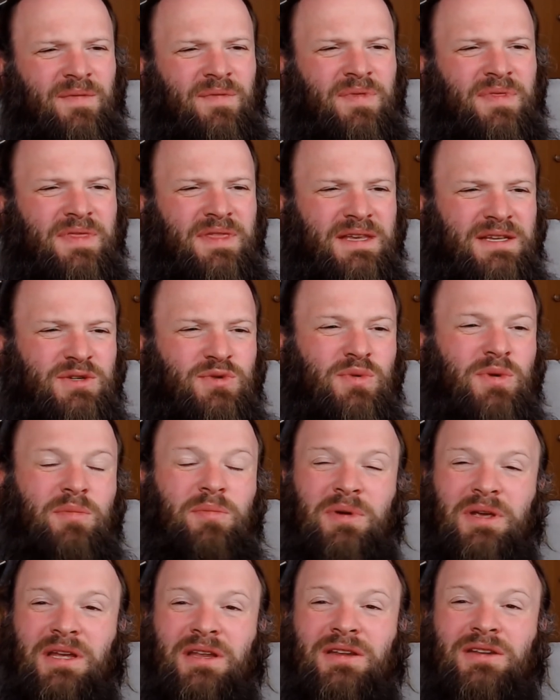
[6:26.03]
this will
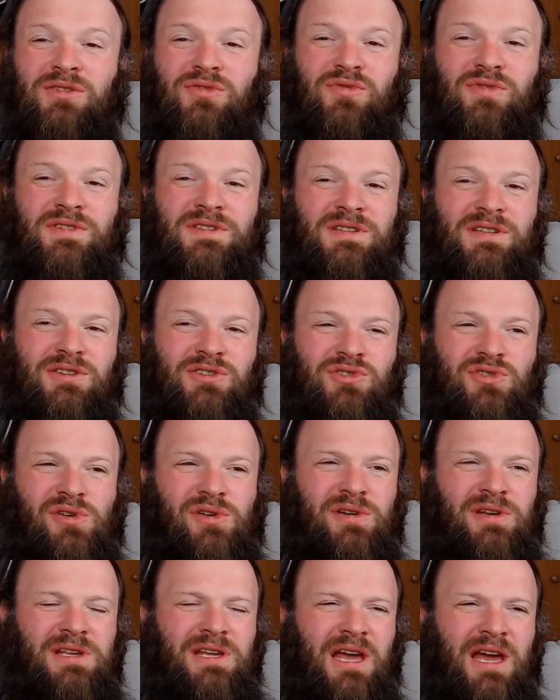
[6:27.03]
be an interesting
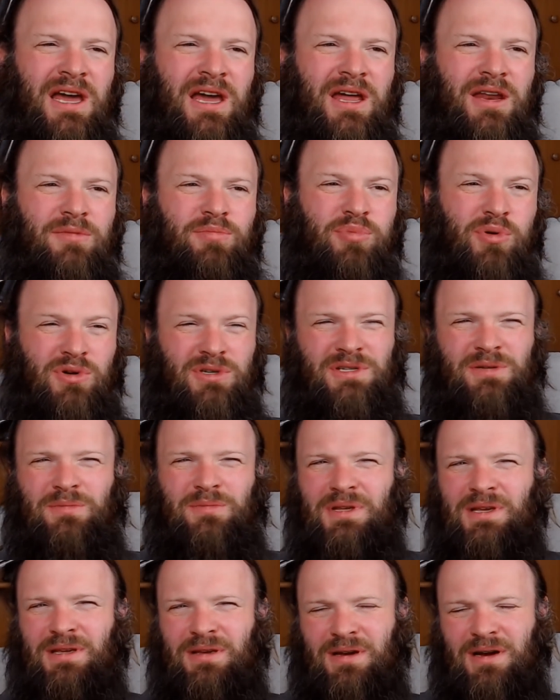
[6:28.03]
journey, and
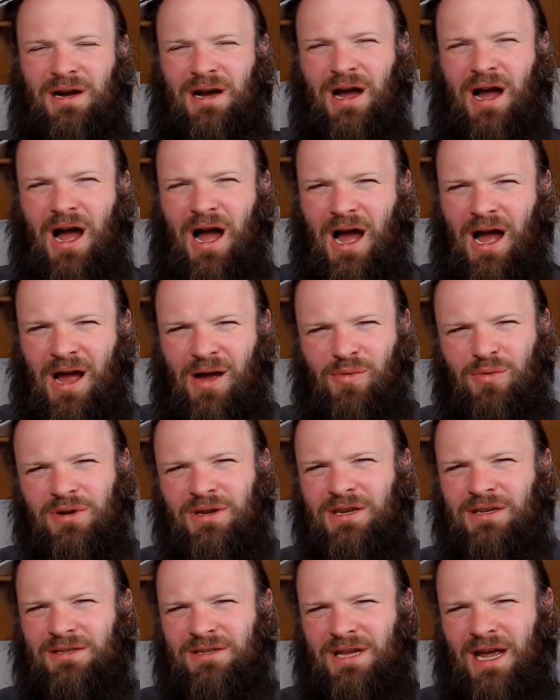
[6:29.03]
possibly I
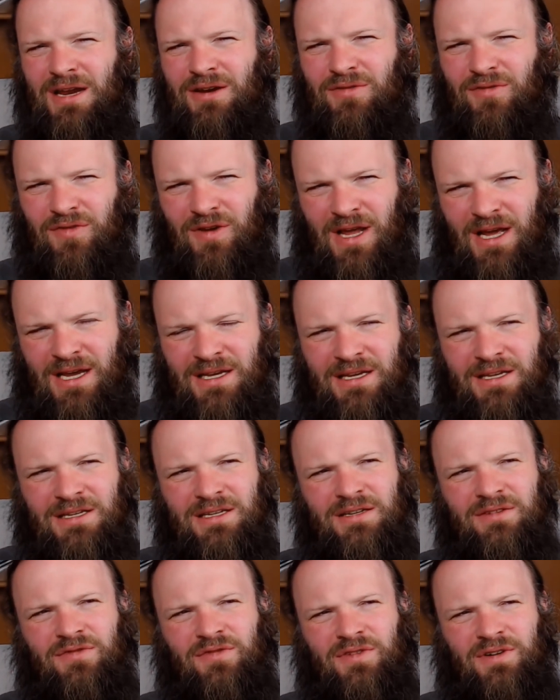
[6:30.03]
would kind of like it
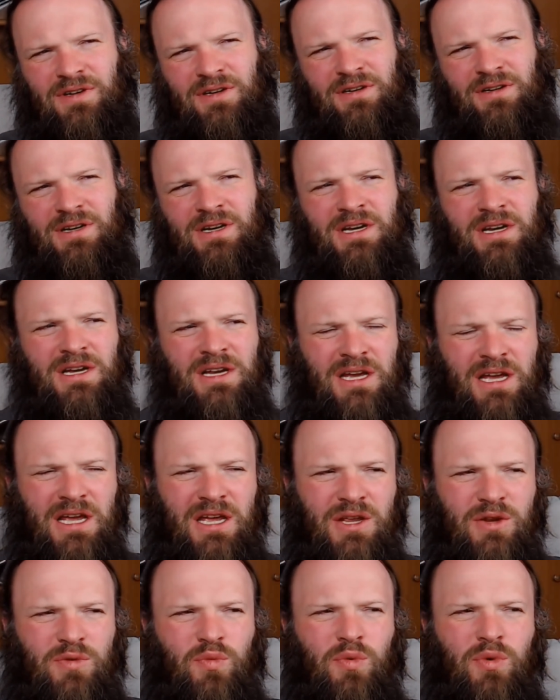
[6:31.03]
if
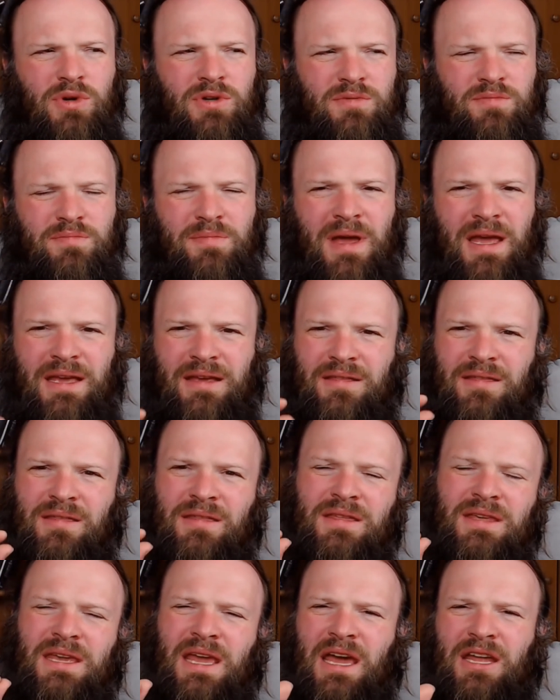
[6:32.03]
it would make
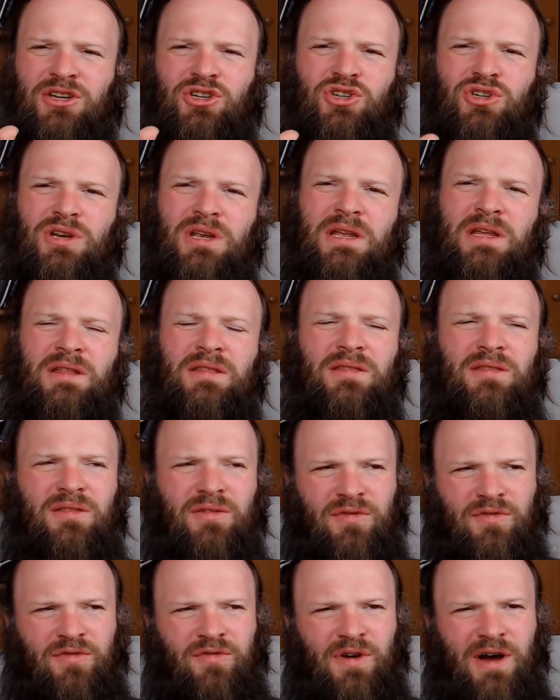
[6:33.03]
the edge in the
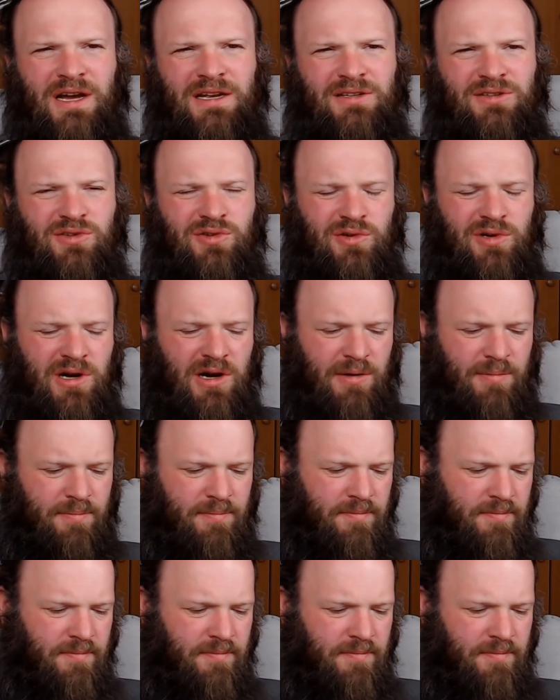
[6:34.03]
fight to come.